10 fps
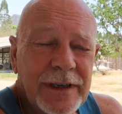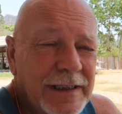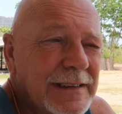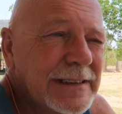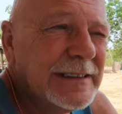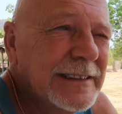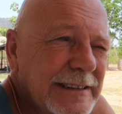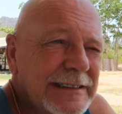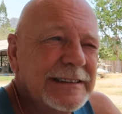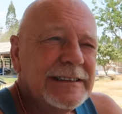
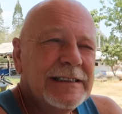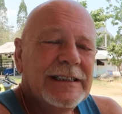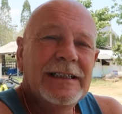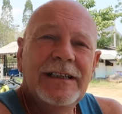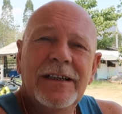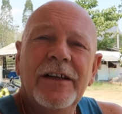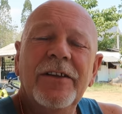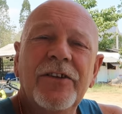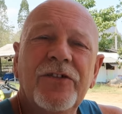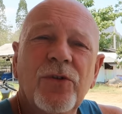
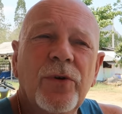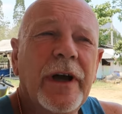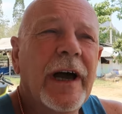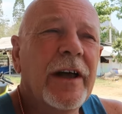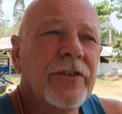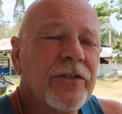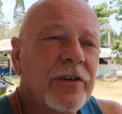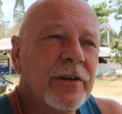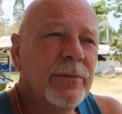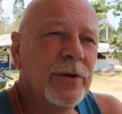So the story has
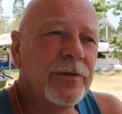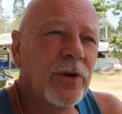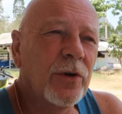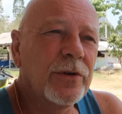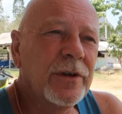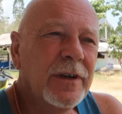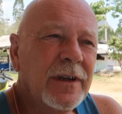moved on